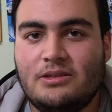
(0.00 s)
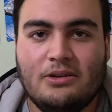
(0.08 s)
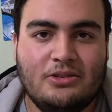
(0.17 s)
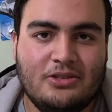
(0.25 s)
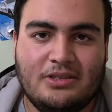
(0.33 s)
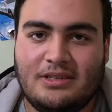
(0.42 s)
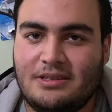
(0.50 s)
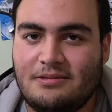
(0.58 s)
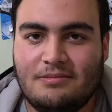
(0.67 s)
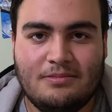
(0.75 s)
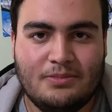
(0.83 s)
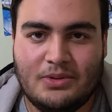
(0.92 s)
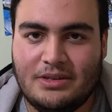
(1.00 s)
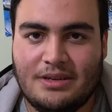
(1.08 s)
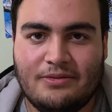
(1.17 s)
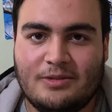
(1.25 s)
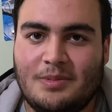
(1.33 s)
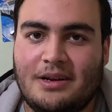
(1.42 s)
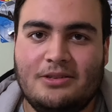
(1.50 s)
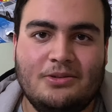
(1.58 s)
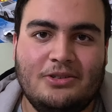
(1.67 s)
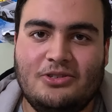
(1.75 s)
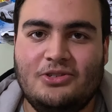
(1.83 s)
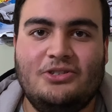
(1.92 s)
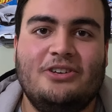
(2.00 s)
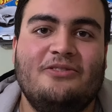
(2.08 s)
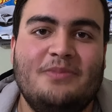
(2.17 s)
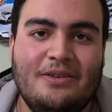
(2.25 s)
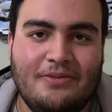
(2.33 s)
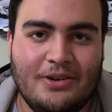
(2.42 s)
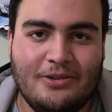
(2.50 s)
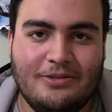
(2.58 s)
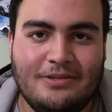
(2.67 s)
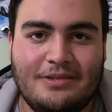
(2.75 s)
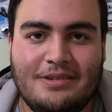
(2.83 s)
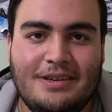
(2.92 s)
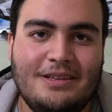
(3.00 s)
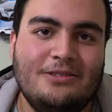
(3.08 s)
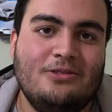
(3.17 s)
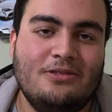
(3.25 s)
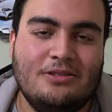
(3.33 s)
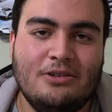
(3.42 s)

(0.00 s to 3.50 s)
toaster scene, pretty self-explanatory. Just shove my phone into the